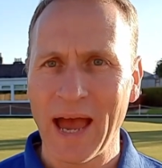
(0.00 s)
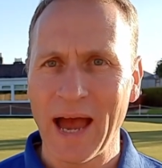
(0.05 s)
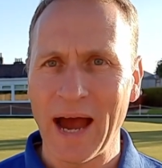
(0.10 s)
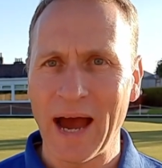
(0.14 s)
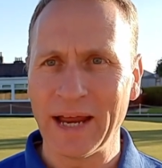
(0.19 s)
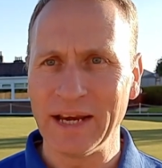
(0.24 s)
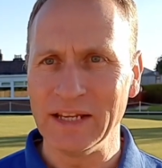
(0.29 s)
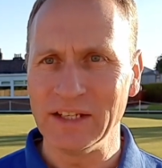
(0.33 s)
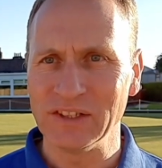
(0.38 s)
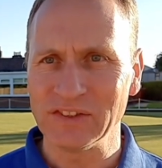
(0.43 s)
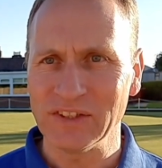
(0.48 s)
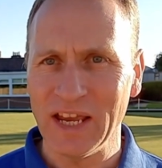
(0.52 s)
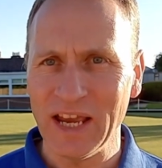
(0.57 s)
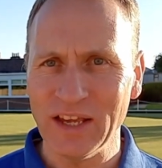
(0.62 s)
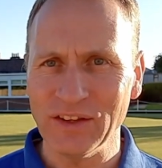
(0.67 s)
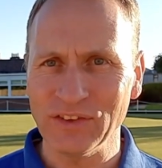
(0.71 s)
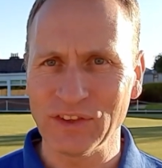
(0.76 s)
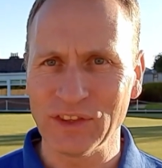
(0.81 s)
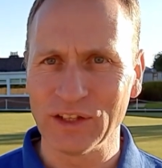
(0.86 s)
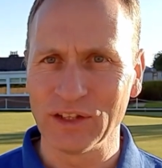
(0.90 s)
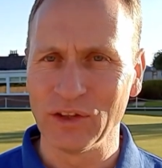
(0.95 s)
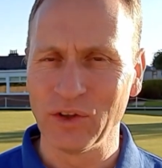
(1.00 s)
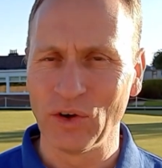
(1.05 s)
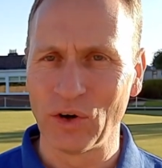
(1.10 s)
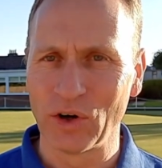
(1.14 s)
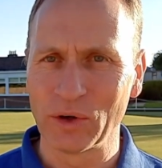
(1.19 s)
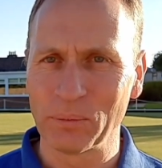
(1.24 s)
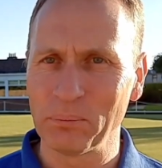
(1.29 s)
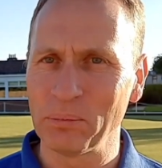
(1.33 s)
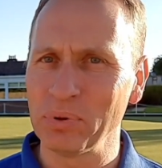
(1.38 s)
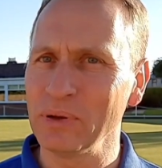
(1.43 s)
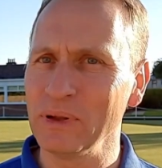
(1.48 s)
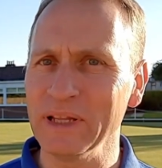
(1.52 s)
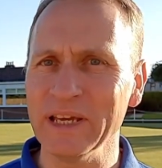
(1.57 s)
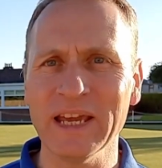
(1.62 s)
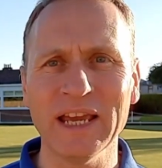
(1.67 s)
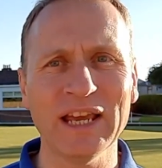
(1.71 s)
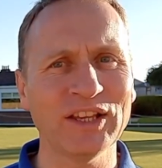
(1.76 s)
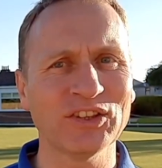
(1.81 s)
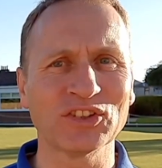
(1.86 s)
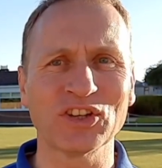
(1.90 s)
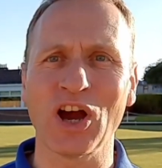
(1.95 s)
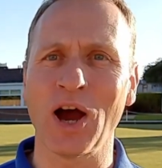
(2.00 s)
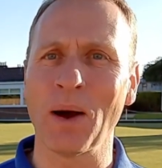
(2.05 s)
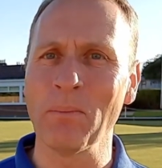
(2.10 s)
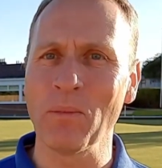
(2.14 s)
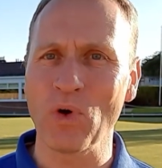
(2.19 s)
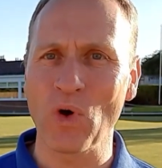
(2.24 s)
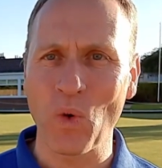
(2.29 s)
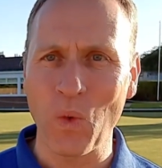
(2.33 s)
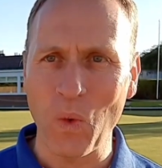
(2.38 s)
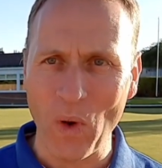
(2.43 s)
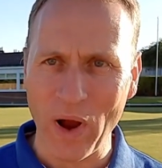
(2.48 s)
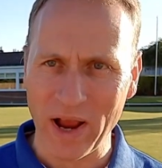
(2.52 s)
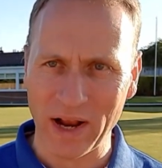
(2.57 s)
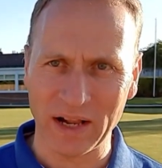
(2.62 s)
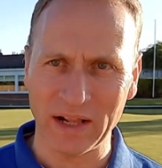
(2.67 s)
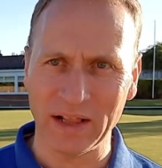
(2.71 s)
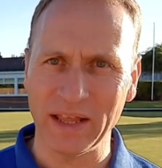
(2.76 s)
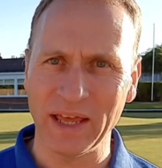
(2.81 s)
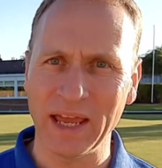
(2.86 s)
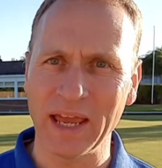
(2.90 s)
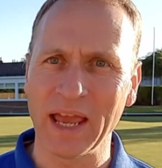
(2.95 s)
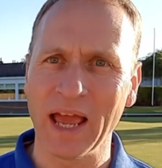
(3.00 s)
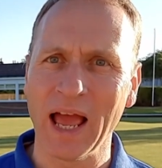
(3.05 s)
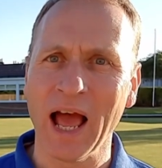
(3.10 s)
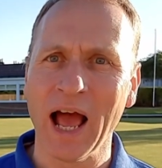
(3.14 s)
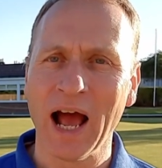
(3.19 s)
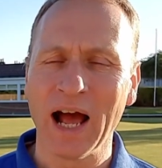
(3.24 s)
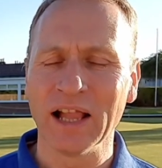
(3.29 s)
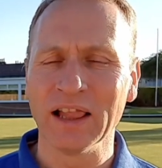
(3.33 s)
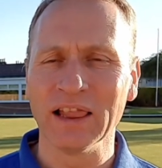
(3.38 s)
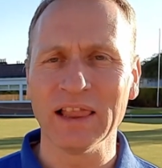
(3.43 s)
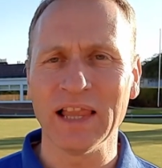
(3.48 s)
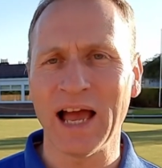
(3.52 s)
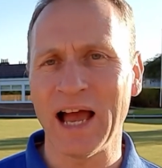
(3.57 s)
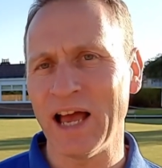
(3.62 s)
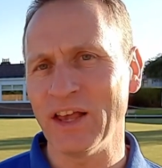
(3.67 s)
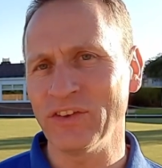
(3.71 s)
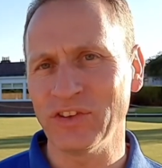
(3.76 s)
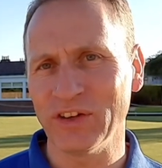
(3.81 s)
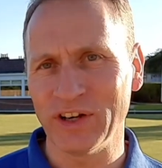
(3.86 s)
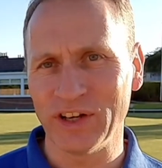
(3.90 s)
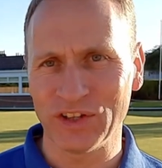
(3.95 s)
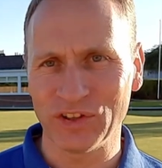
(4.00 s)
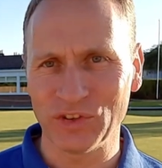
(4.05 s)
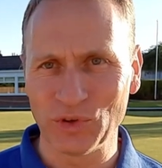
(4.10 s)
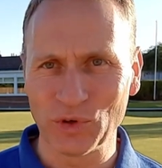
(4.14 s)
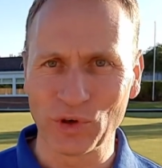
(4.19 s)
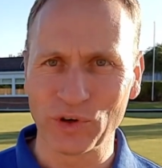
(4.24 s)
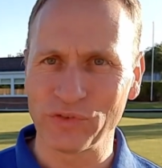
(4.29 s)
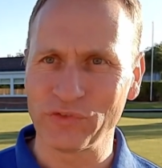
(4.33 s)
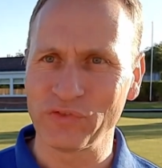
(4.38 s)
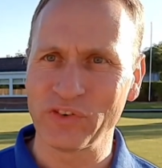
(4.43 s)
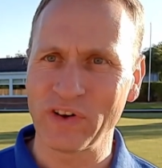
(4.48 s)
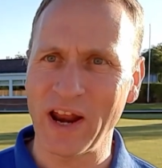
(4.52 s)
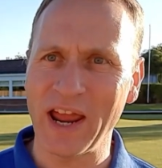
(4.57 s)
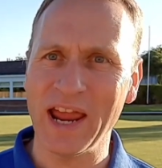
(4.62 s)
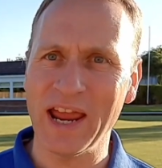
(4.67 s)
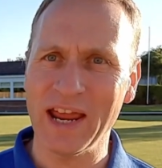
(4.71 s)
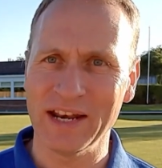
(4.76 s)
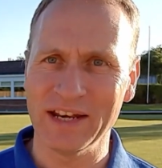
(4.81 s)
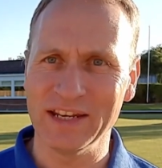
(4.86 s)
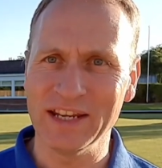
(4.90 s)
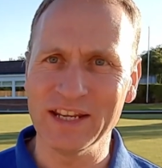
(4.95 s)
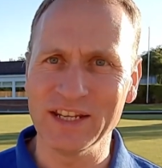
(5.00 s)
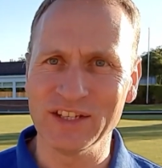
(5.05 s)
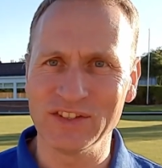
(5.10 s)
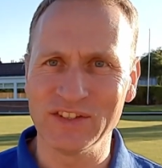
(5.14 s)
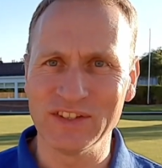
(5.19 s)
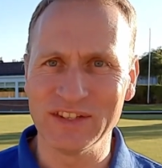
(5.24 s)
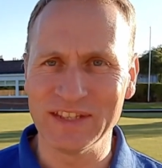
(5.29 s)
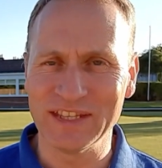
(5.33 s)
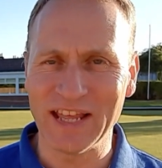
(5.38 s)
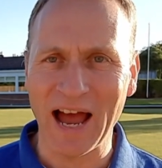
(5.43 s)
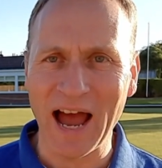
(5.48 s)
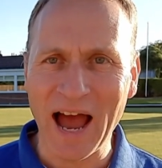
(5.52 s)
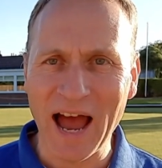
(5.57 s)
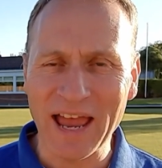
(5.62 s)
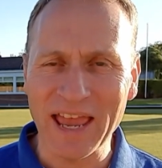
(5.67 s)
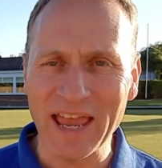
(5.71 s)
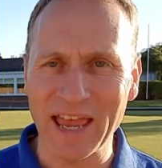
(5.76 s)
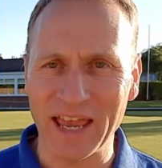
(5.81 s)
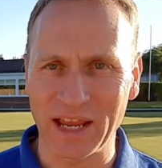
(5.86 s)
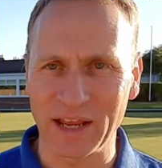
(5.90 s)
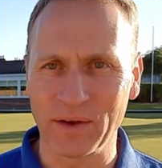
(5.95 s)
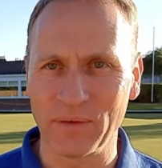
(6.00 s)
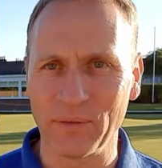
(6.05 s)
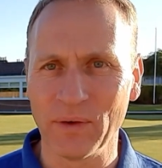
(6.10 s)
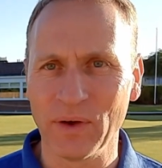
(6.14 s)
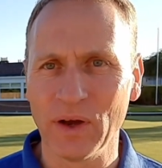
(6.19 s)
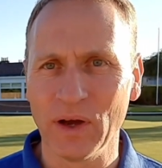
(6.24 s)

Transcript: And he says to the Lord, "Please come quickly. Lazarus, your friend, he's dying."